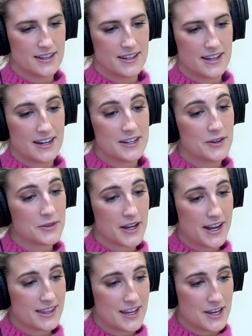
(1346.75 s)
And I don't
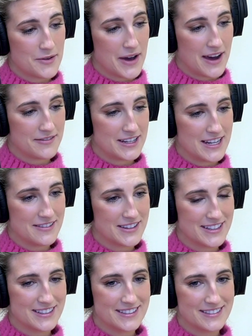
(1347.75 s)
like that you have to
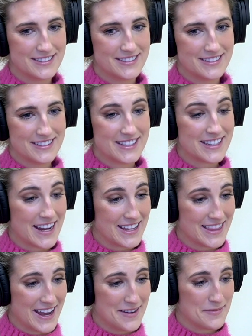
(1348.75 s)
even
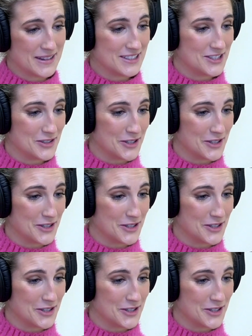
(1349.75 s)
state that, but you do.